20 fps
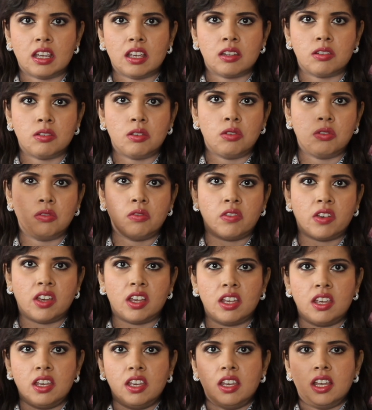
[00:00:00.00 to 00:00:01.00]

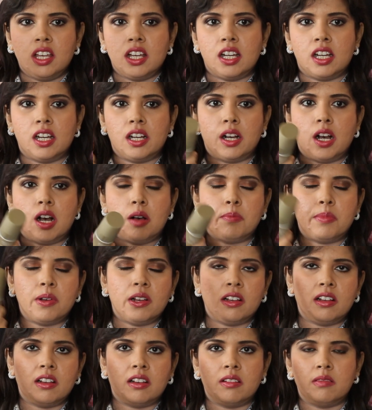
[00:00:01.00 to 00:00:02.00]
turnover, uh,
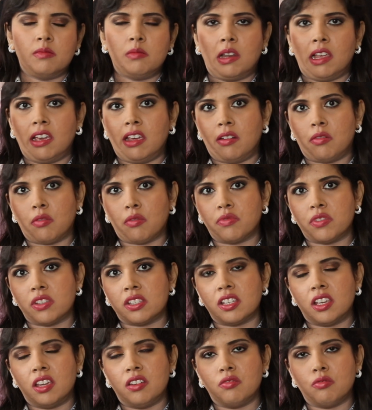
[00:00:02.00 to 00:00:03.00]
upper layer of the
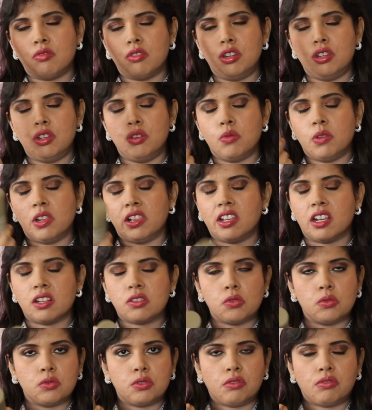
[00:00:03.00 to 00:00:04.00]
skin renewal, that
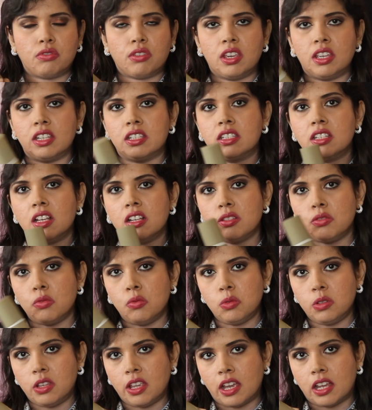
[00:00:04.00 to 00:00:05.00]
sort of thing. It does
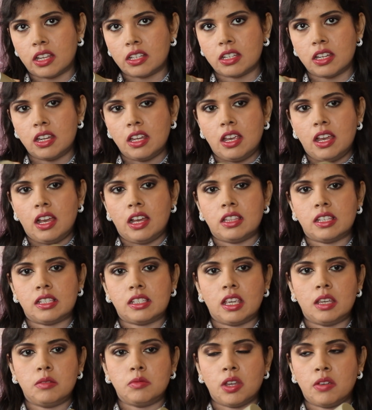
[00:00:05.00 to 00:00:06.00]
all that. At the
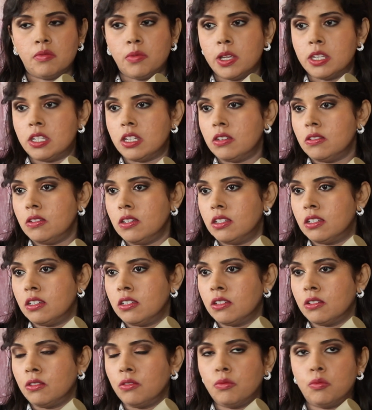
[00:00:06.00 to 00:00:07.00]
same time, I didn't need to
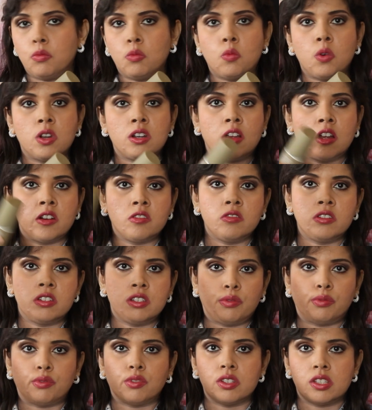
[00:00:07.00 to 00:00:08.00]
do one hundred
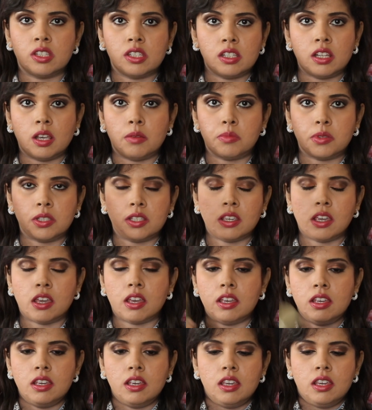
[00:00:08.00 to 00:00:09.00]
different steps. Yeah,
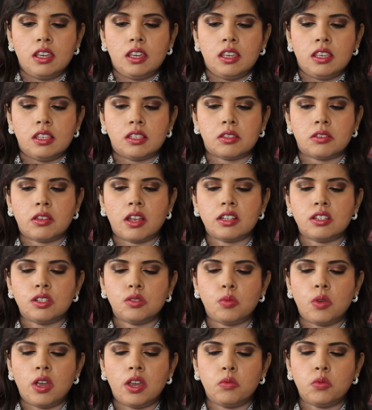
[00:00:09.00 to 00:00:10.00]
so that is
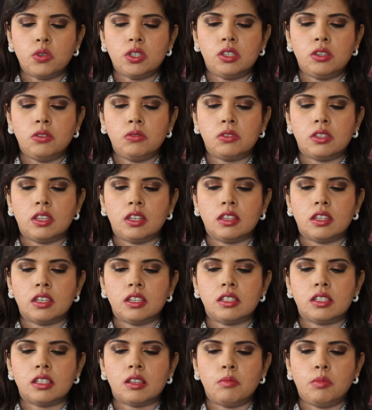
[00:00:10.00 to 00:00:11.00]
why I was using
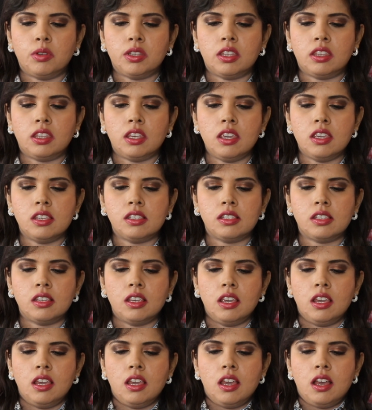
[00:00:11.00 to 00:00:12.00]
this. But the thing is,
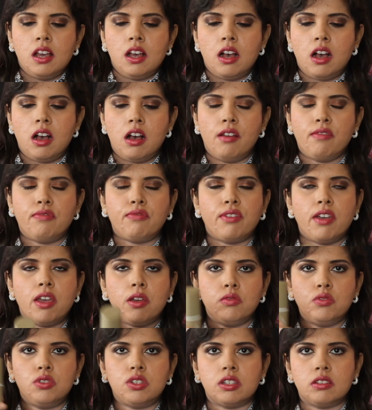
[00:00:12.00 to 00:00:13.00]
I
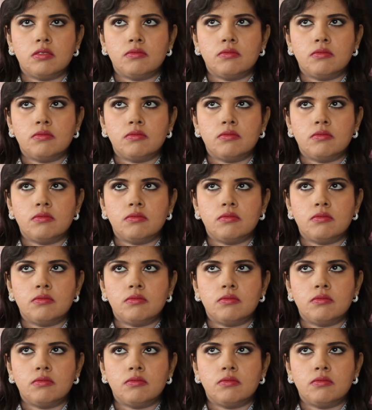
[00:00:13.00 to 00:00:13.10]
found